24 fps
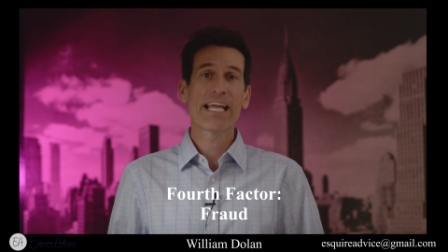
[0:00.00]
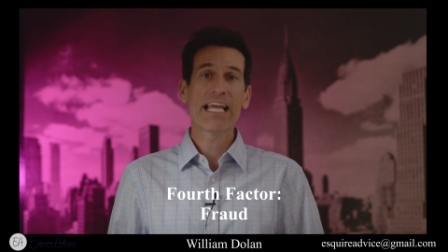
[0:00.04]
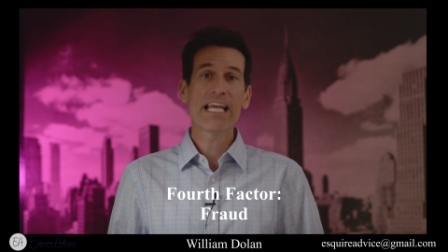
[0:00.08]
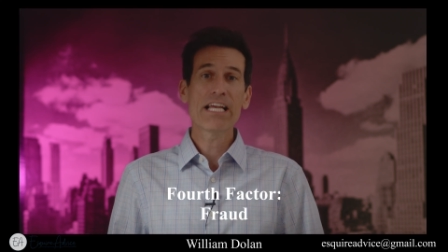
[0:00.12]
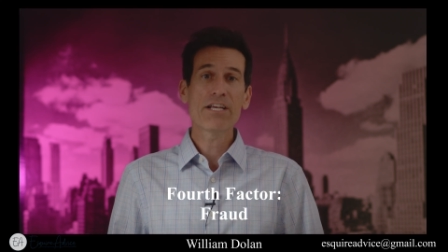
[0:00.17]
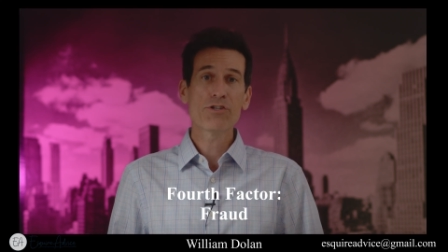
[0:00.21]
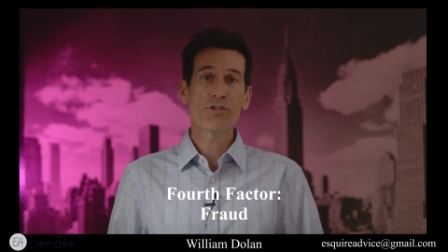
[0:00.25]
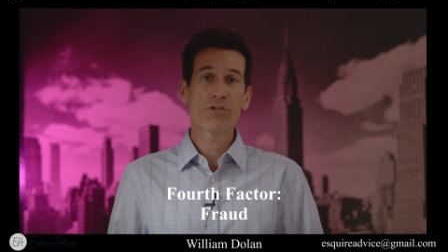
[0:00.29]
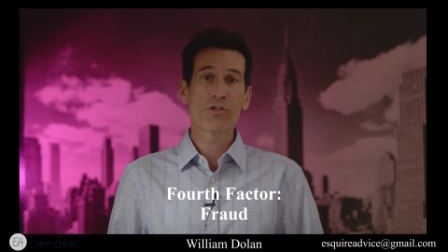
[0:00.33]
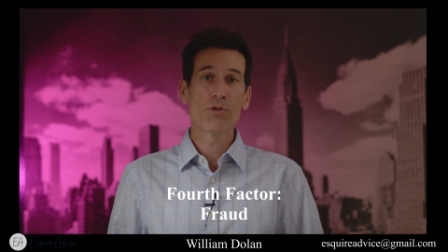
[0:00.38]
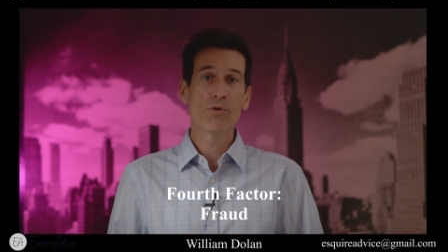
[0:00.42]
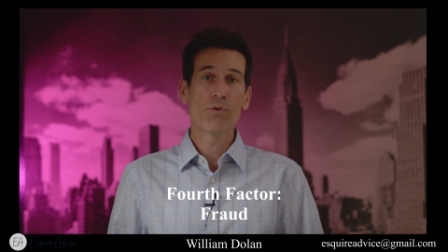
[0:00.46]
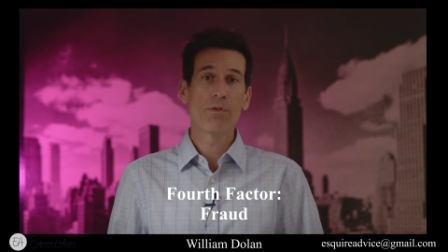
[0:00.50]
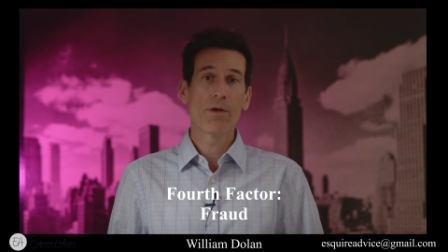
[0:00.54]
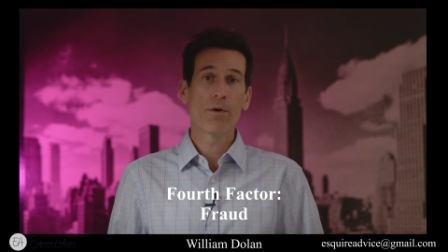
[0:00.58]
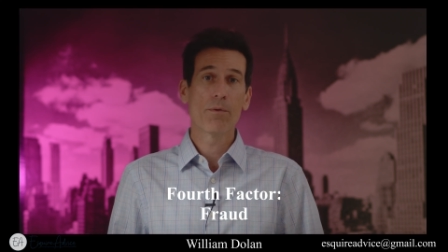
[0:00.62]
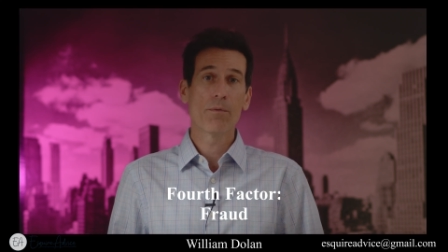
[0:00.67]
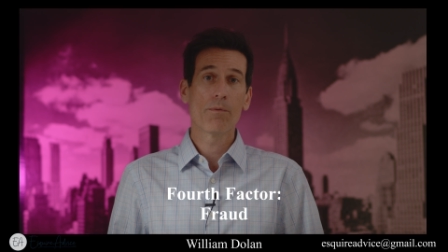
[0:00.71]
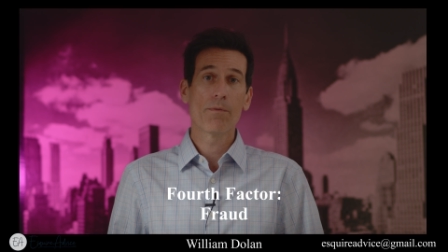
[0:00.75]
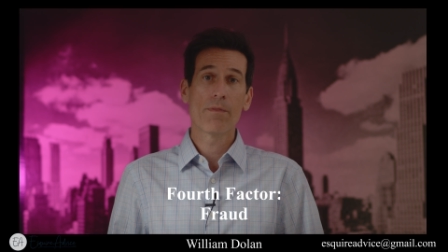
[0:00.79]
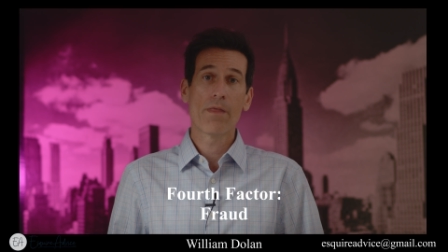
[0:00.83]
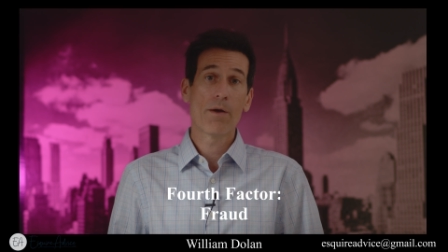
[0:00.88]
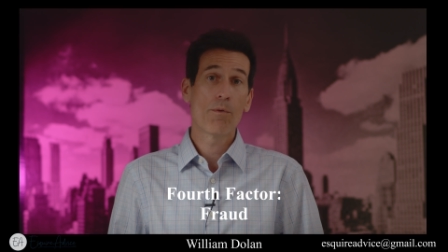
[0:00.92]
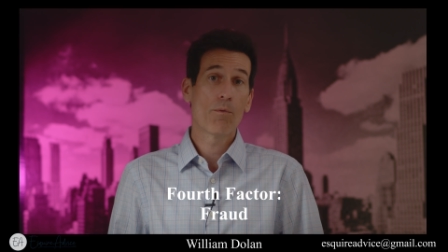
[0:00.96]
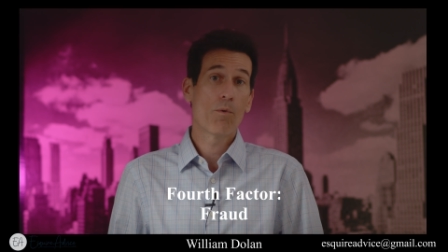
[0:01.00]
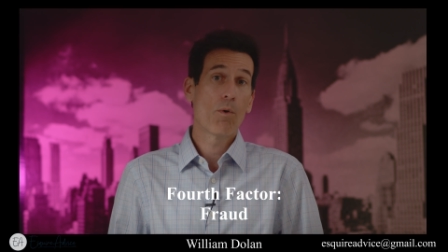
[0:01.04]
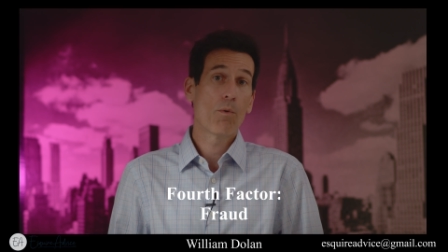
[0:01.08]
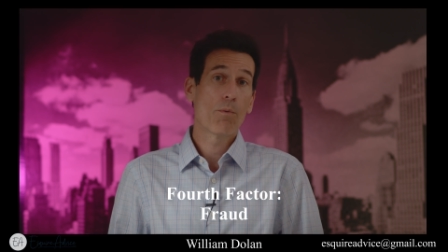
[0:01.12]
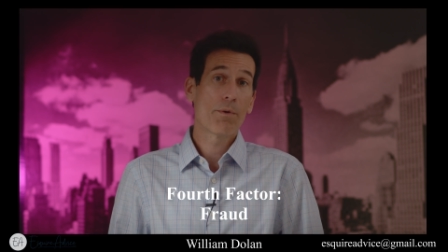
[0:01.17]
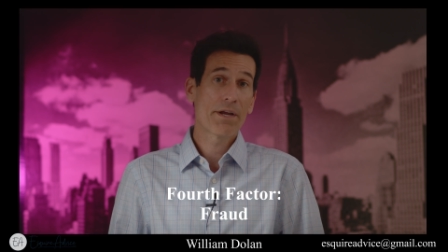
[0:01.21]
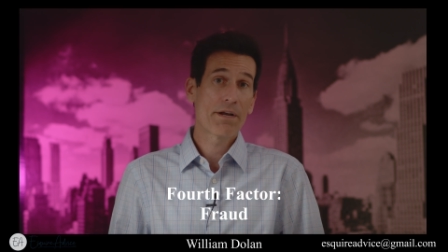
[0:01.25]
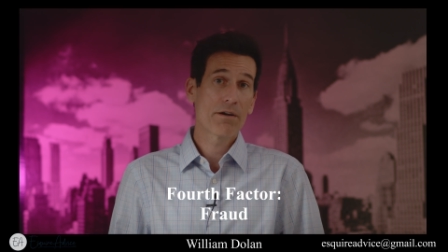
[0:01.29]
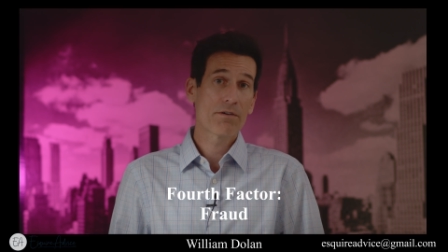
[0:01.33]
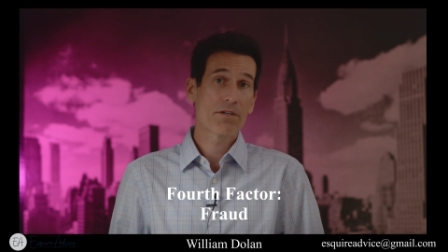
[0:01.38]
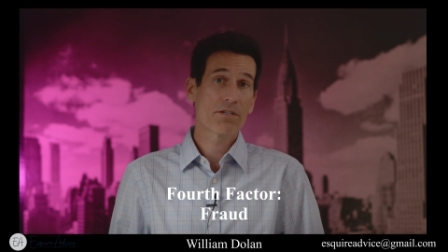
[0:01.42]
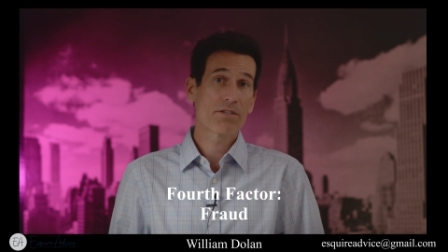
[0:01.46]
issue than what
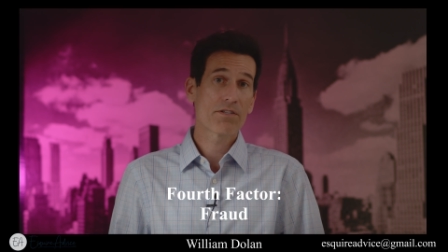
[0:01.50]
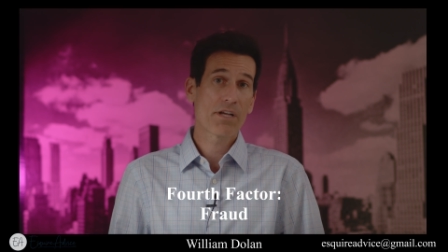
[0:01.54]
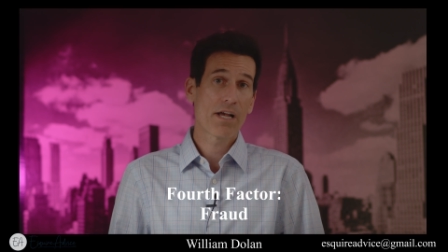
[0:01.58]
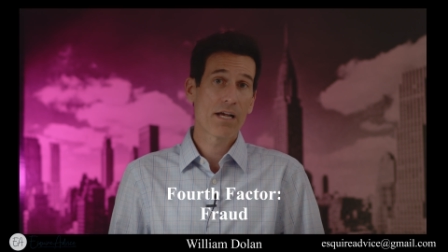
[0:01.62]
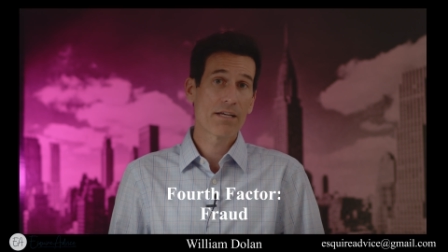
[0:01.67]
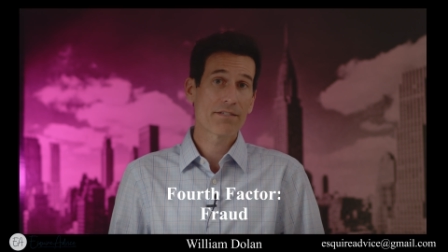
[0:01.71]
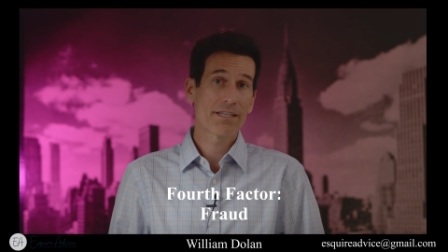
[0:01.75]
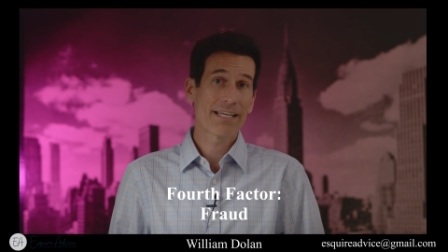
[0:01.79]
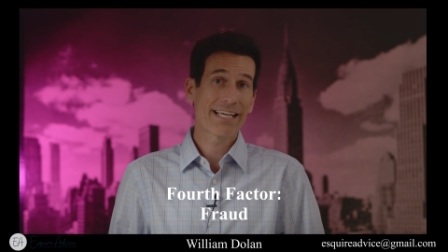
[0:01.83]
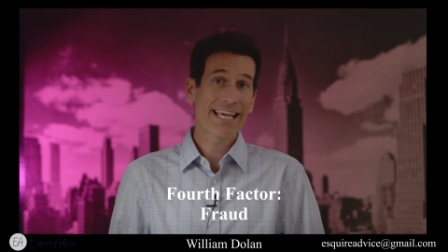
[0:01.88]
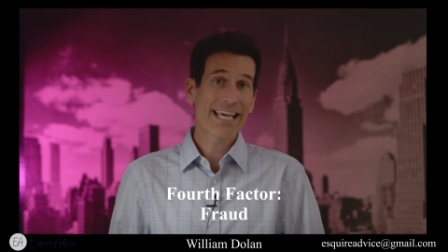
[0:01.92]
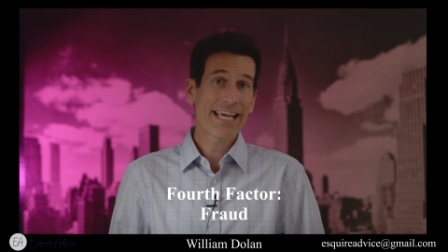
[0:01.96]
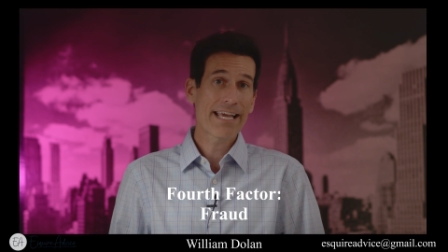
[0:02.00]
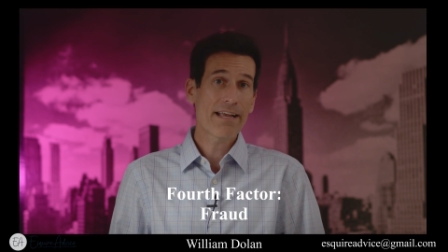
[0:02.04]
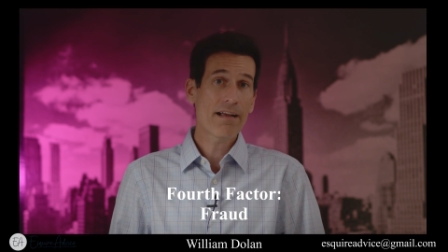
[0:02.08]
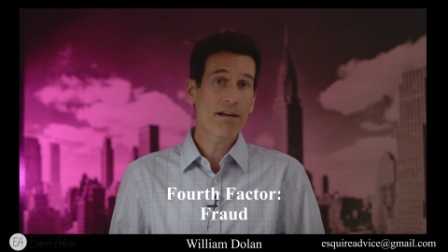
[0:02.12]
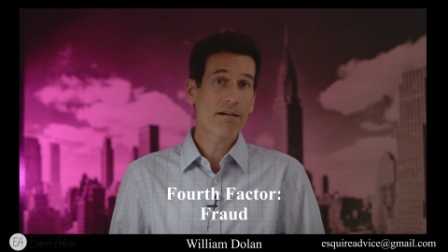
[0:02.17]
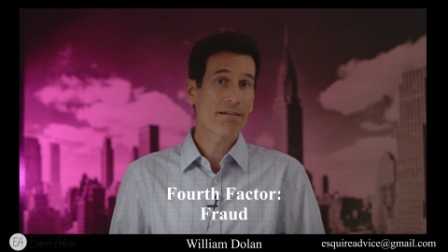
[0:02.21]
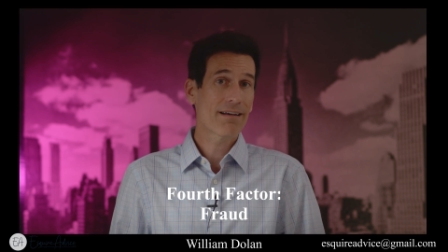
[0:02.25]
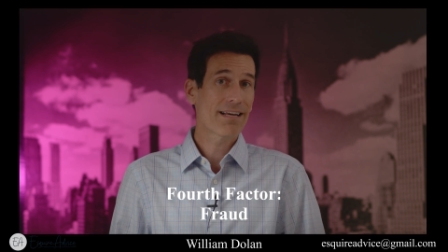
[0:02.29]
we are discussing here,